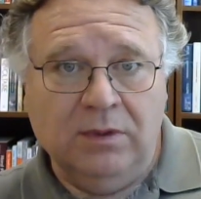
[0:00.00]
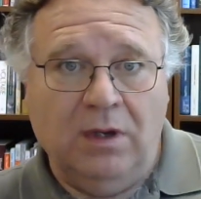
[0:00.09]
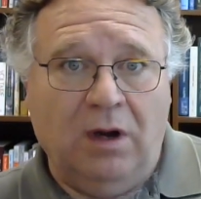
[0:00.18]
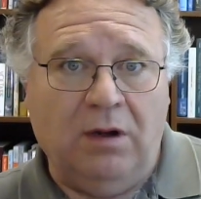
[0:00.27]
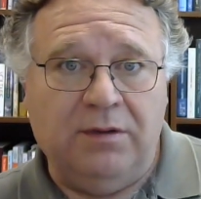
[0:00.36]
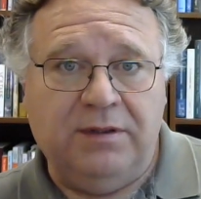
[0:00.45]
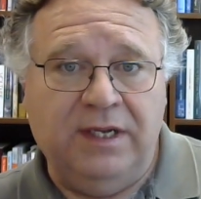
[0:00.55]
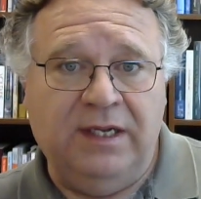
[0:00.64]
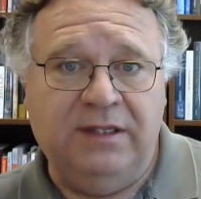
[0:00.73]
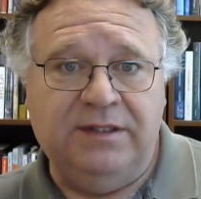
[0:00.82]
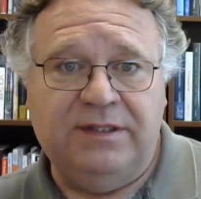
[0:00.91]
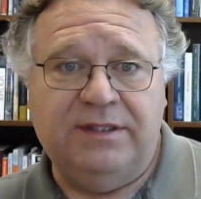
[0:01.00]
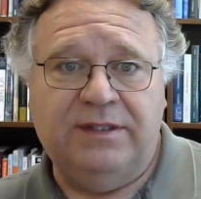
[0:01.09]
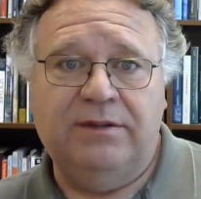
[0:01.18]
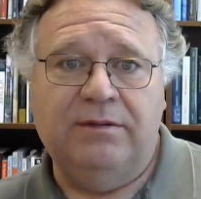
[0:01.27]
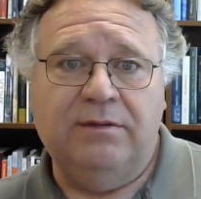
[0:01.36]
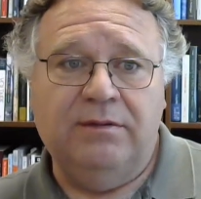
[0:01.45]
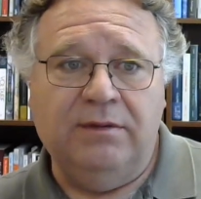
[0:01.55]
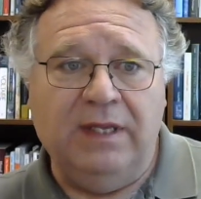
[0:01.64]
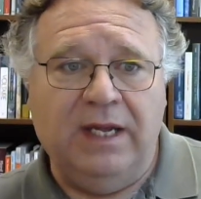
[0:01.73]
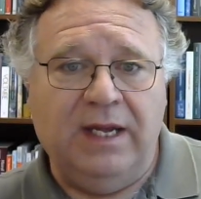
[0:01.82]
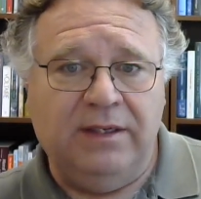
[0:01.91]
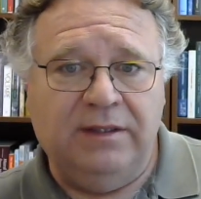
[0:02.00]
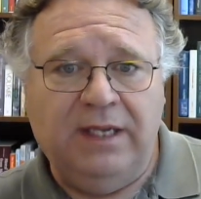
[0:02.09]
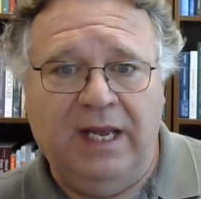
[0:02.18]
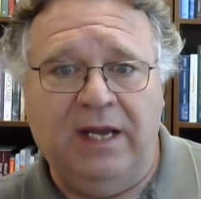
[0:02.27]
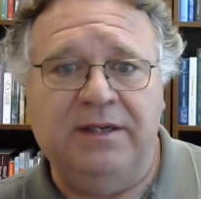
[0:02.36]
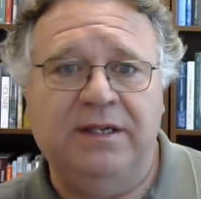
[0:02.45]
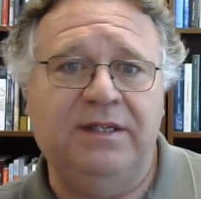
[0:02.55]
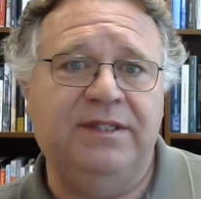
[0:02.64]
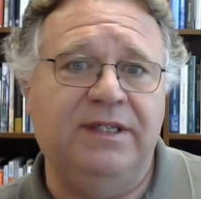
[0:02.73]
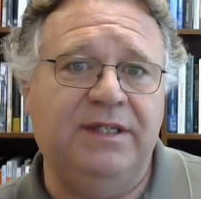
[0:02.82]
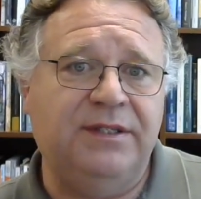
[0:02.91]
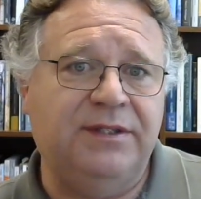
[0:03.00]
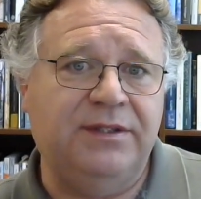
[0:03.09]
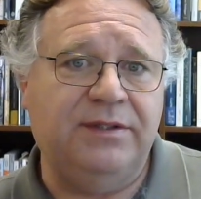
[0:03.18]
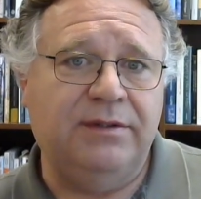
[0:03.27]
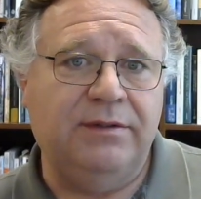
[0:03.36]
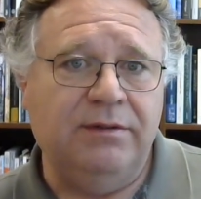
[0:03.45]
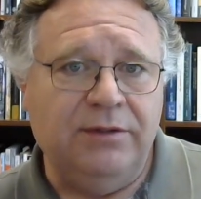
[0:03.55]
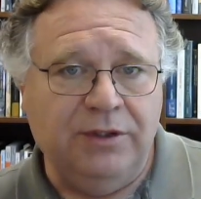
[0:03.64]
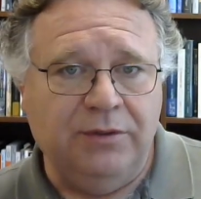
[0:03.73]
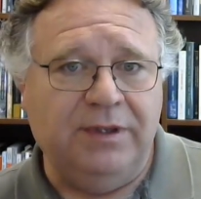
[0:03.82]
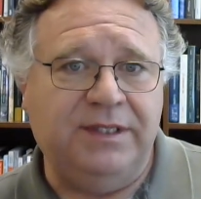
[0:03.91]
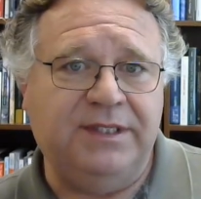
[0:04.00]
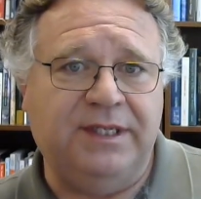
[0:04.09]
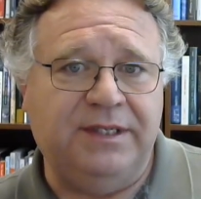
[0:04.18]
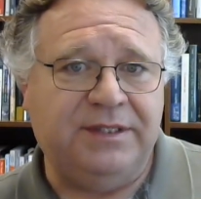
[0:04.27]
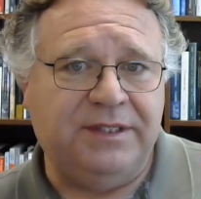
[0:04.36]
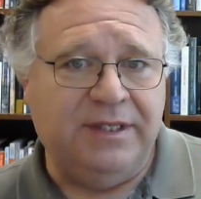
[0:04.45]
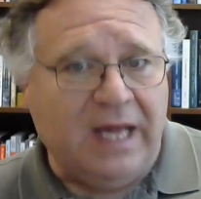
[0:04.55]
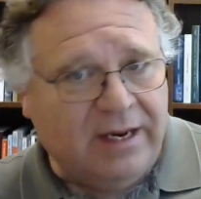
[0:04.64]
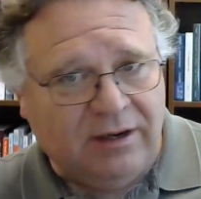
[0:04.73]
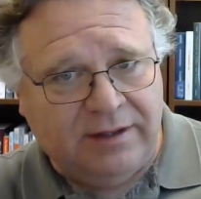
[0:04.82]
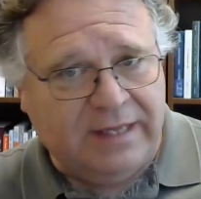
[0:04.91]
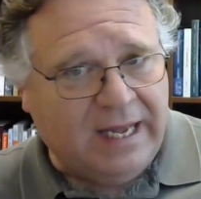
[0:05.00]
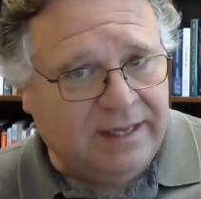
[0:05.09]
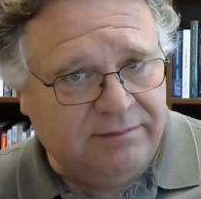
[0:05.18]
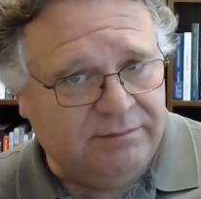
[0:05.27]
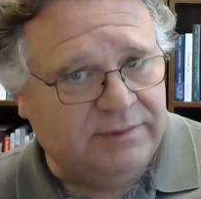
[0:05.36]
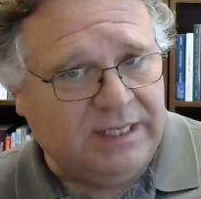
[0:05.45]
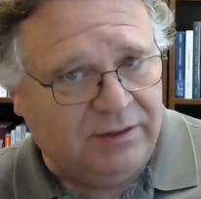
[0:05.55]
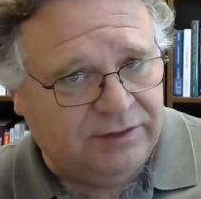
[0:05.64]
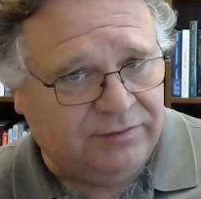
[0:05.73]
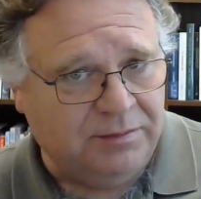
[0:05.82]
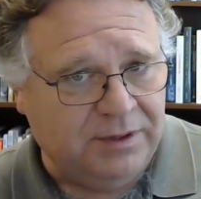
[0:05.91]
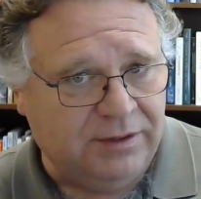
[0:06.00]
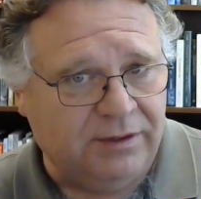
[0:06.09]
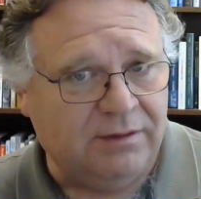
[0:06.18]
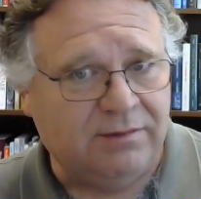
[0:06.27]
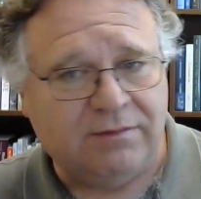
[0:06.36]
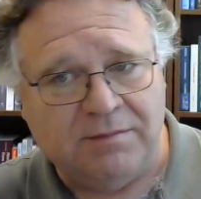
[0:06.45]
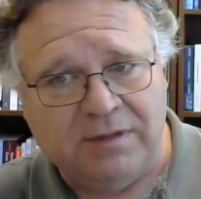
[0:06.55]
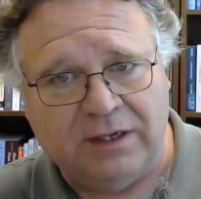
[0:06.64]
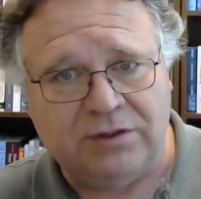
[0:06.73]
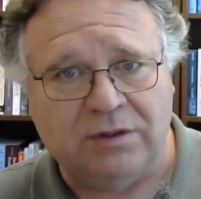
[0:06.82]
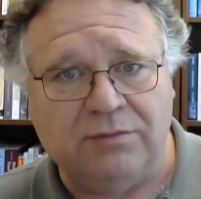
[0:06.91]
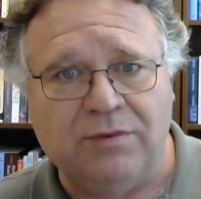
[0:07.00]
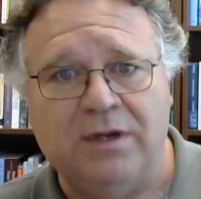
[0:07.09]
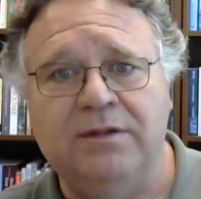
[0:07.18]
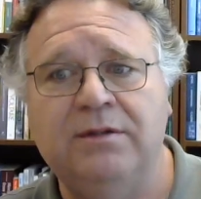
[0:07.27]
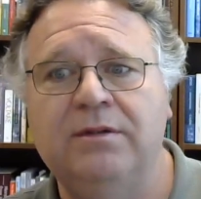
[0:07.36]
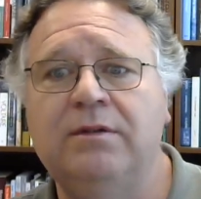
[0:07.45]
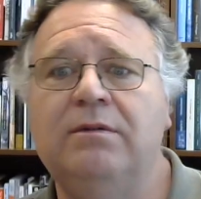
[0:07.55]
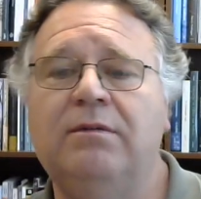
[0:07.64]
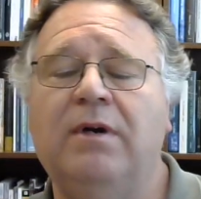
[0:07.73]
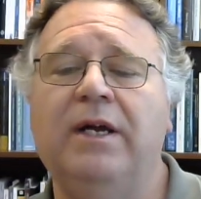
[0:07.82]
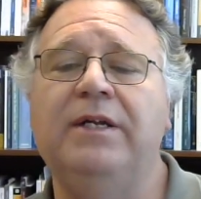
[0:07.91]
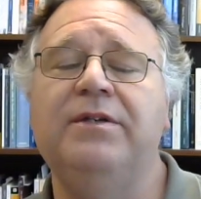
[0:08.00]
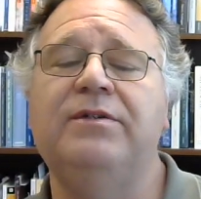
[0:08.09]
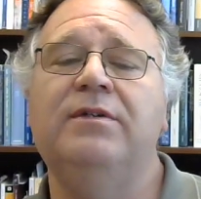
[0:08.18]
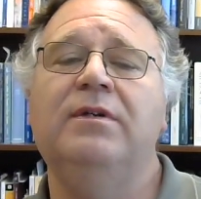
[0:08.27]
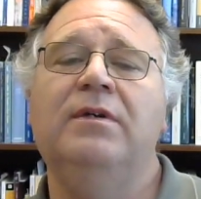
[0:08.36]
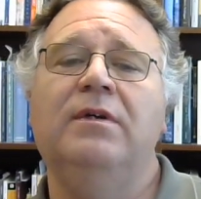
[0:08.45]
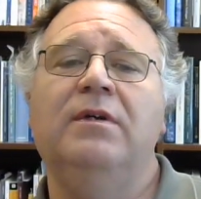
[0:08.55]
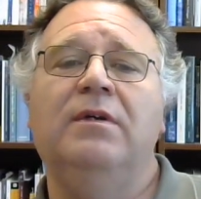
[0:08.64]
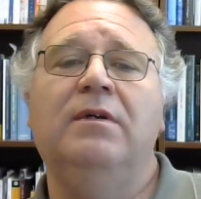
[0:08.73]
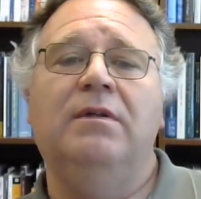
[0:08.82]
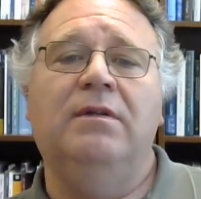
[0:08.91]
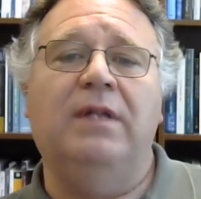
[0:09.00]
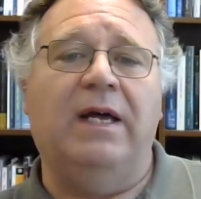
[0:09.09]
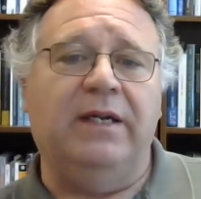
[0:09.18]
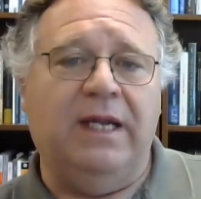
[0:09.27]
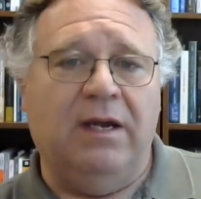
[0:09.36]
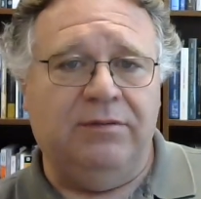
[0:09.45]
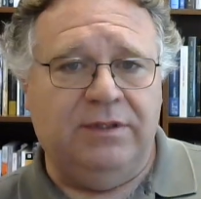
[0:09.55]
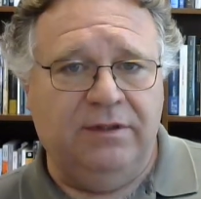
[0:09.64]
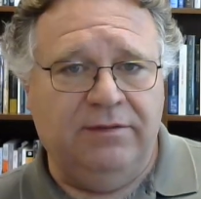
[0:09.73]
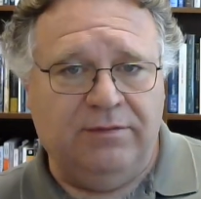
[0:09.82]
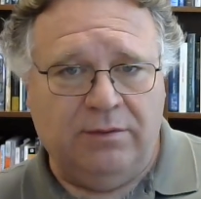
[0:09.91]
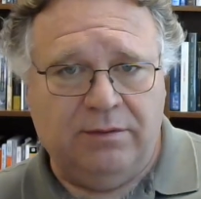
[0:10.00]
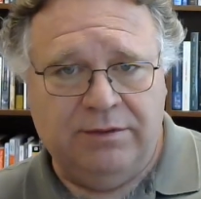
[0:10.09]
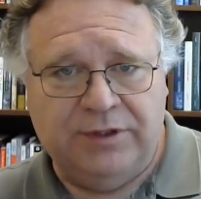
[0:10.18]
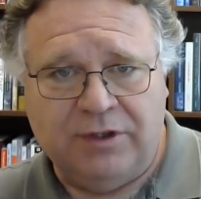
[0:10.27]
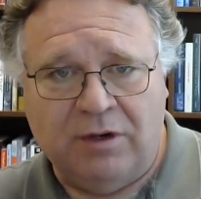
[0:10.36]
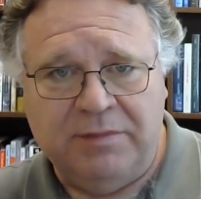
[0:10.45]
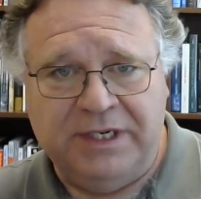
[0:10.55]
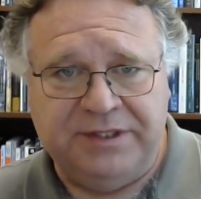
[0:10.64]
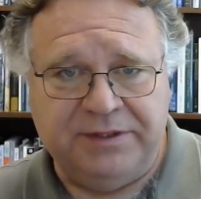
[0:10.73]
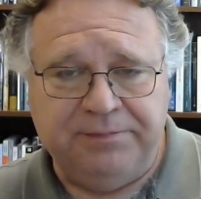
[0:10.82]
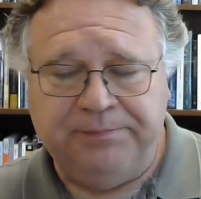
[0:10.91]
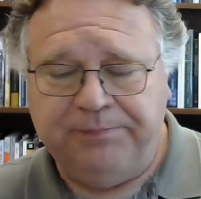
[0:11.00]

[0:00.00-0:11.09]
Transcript: all things that can exist do exist. That sounds familiar from lecture 1, right? That accounted for determinism.